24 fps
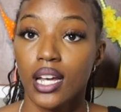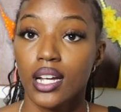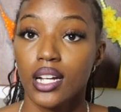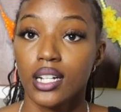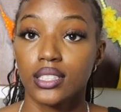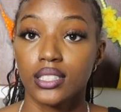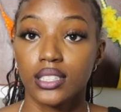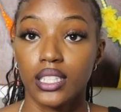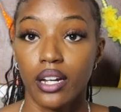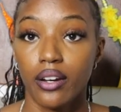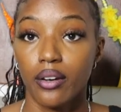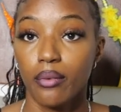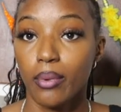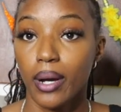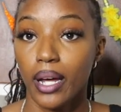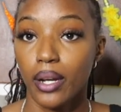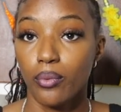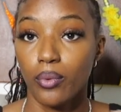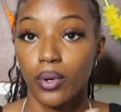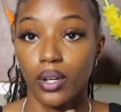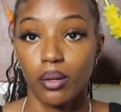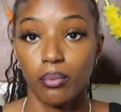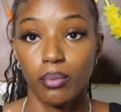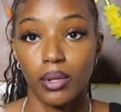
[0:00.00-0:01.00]
Cause
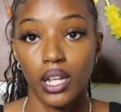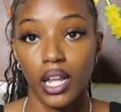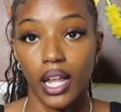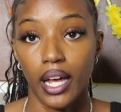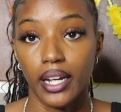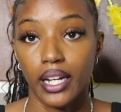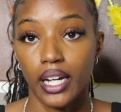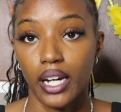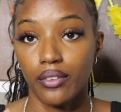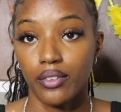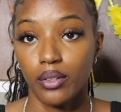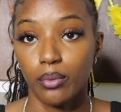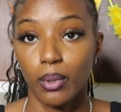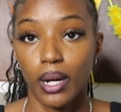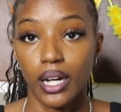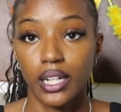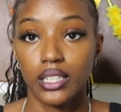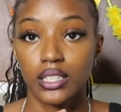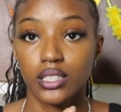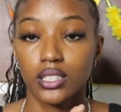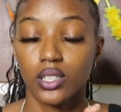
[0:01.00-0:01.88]
everybody wanna be like everybody.